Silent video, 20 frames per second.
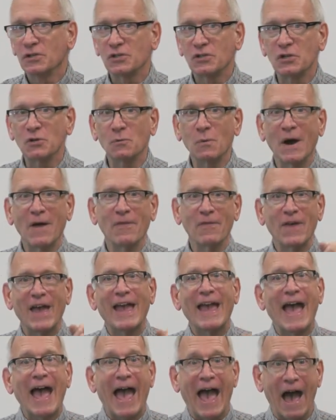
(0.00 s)
to what
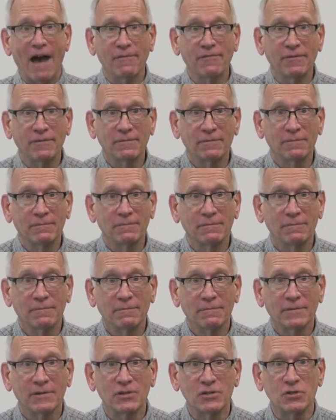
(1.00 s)
they have
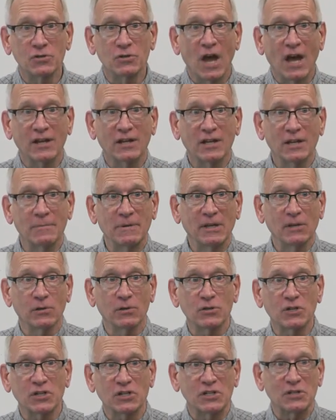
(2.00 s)
because you're not going to be
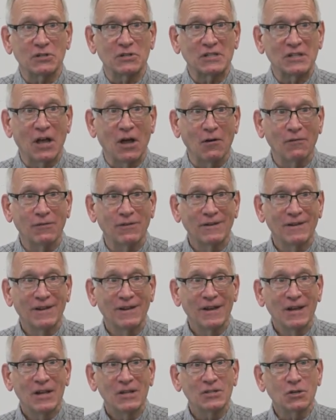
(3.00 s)
allergic to yourself.
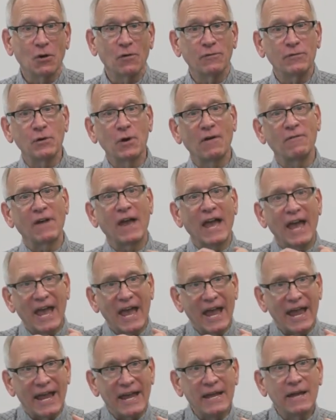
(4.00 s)
So if you have
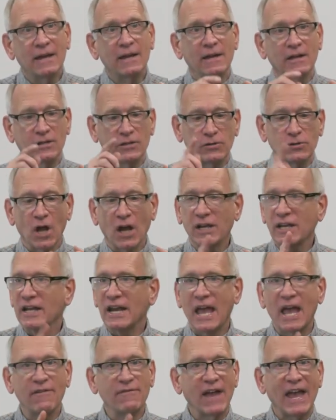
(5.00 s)
A, you're not going
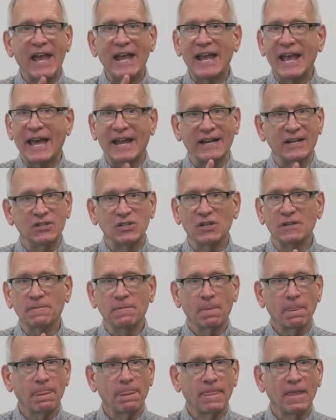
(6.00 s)
to have A antigen.
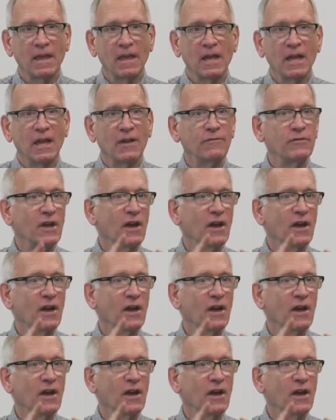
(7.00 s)
If